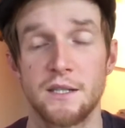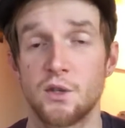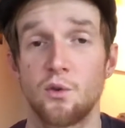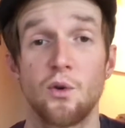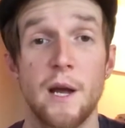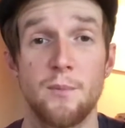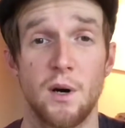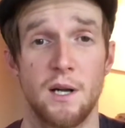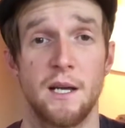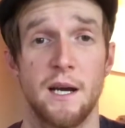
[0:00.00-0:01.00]
It's a great
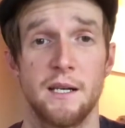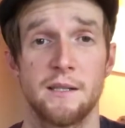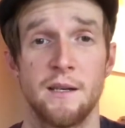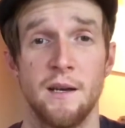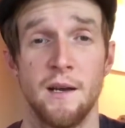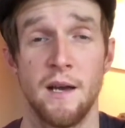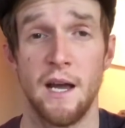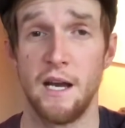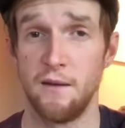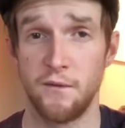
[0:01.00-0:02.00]
podcast,
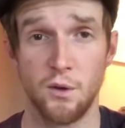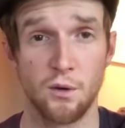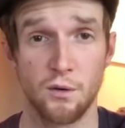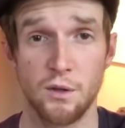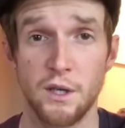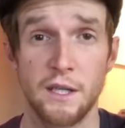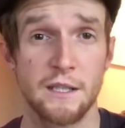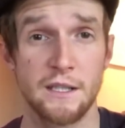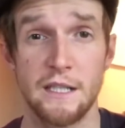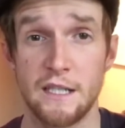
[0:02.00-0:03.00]
and if you're looking
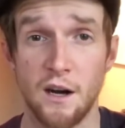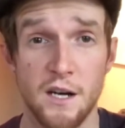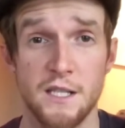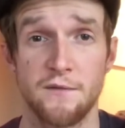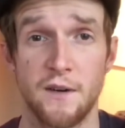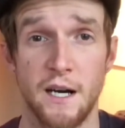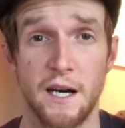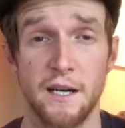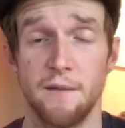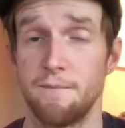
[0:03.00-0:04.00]
to
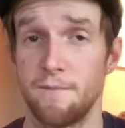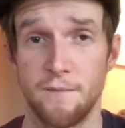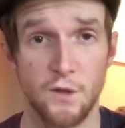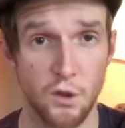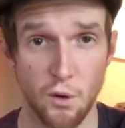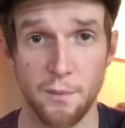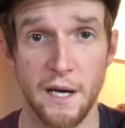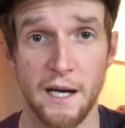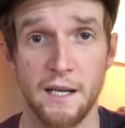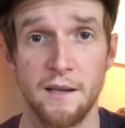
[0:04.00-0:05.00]
detoxify your
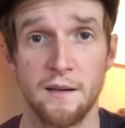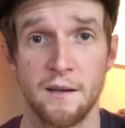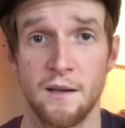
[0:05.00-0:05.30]
body,